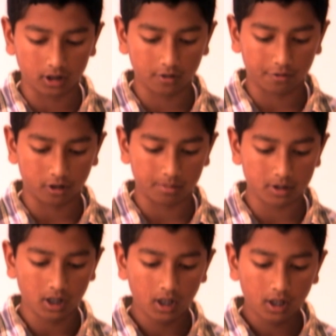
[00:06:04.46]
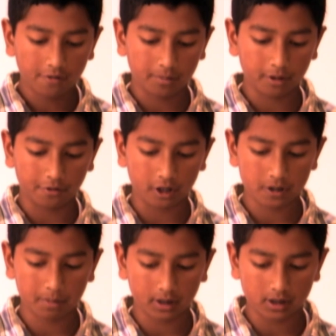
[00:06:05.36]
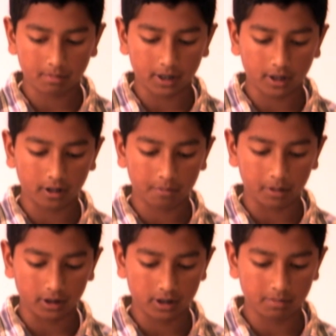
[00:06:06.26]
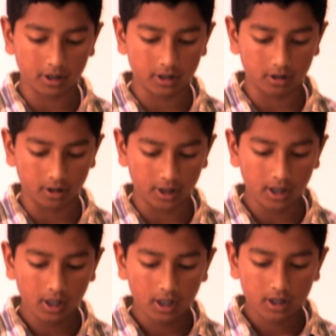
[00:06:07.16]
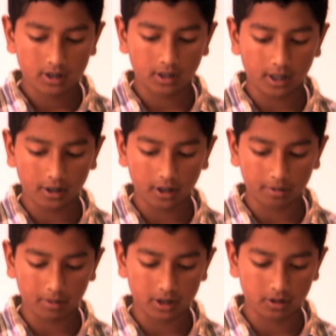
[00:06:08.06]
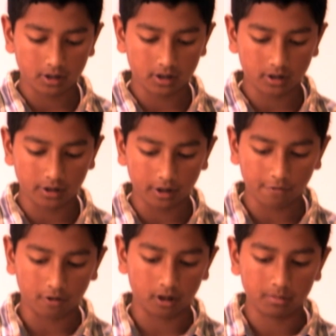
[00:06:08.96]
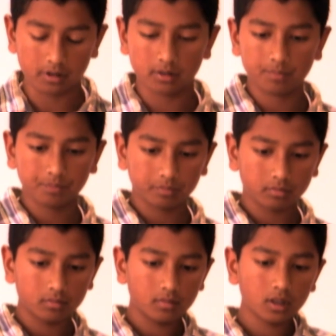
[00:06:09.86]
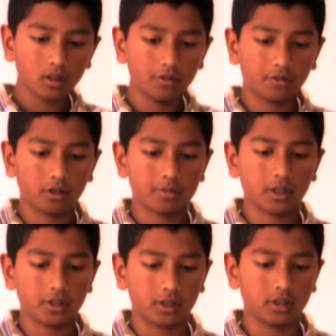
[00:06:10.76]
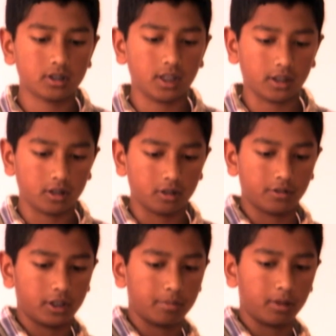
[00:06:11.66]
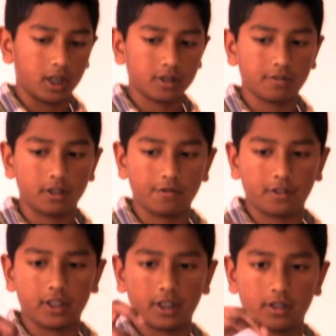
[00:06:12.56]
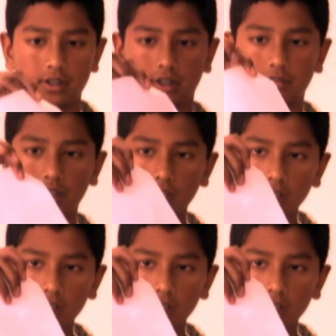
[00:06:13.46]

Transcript: all the forms from the first belt to my current belt is mandatory, so that I could help my juniors learn their forms. Forms are drills that go over your blocks for defending yourself.